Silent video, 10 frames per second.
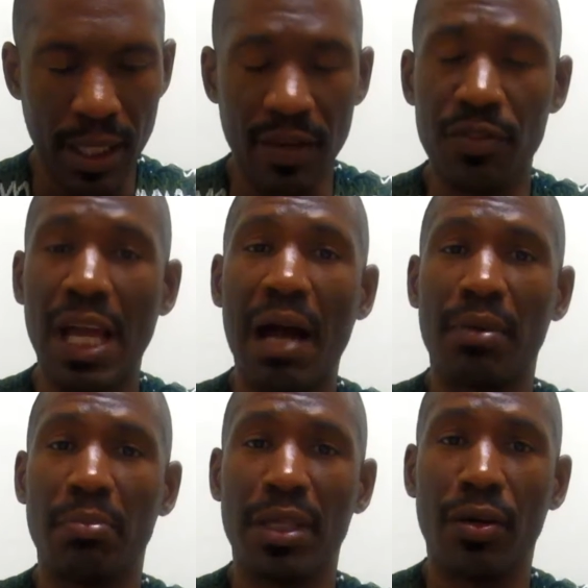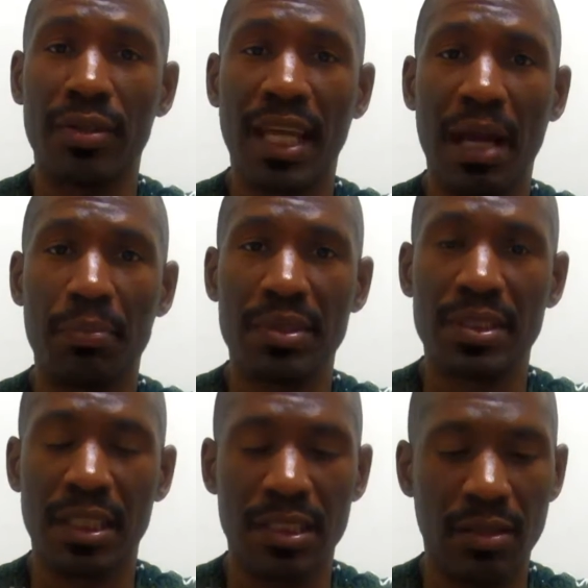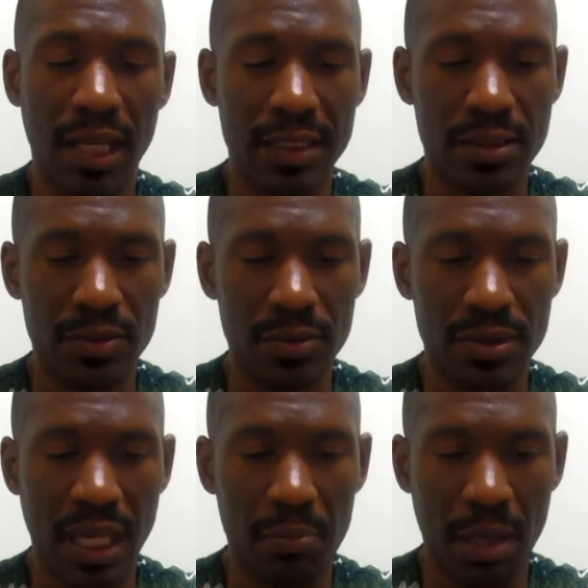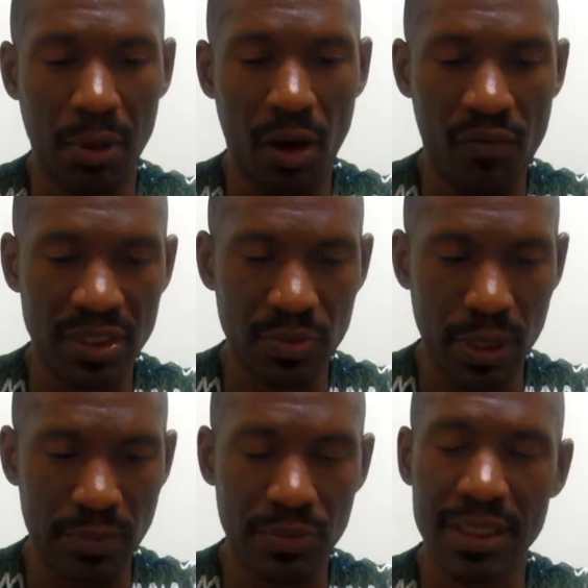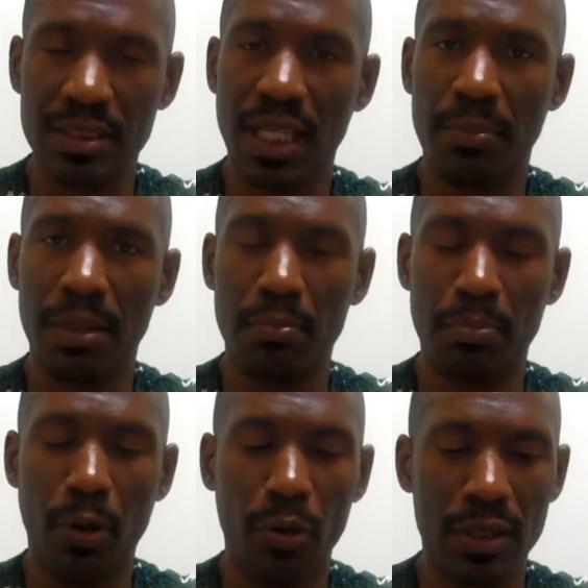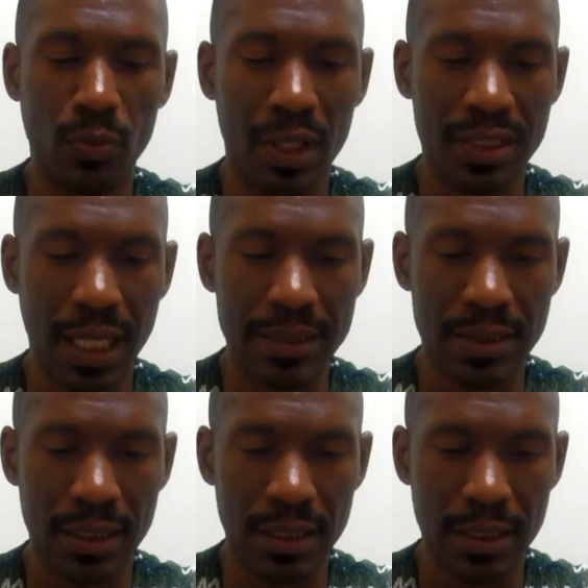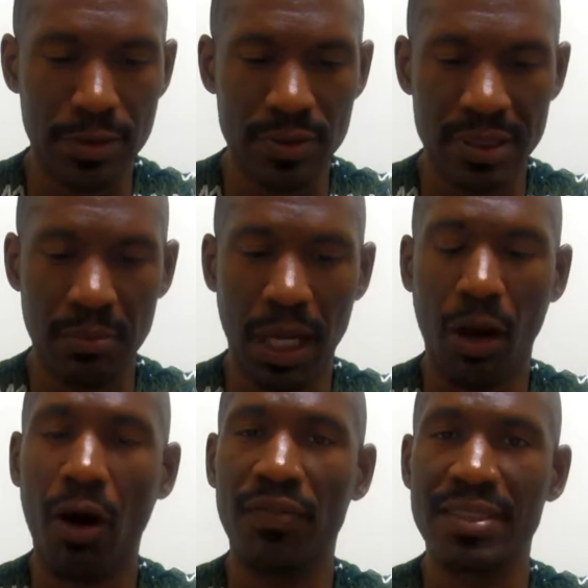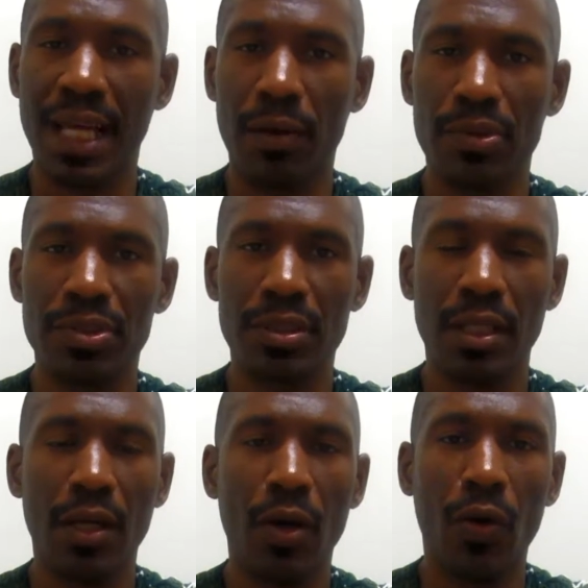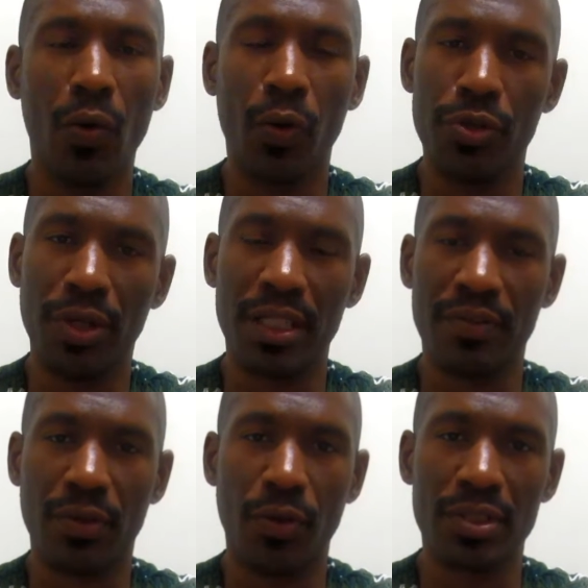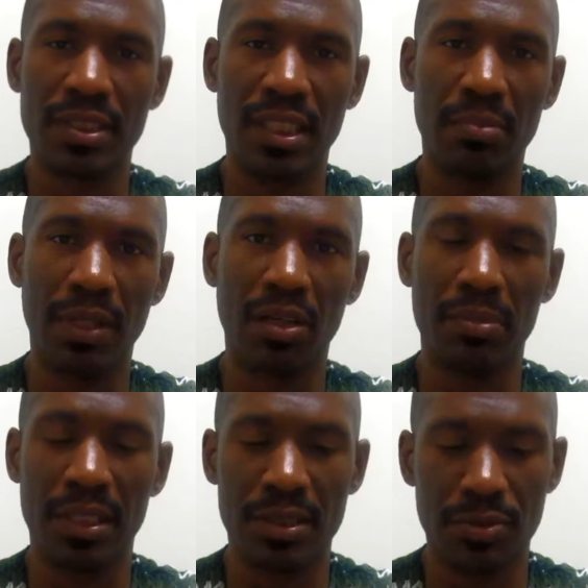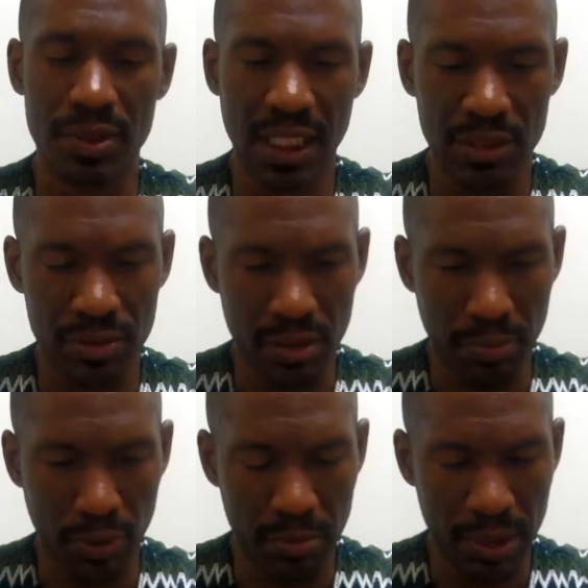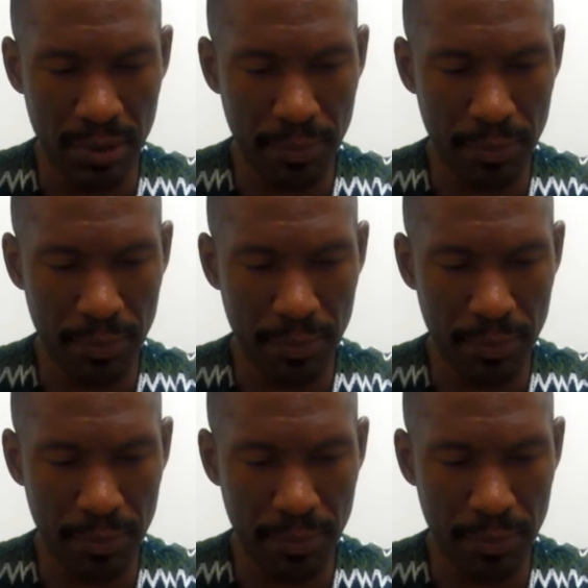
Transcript: If you happen to be on campus and you'd like to stop by my office for whatever reason, I'm at Bowen 119 and you see my office hours, or you can of course email me to schedule an appointment.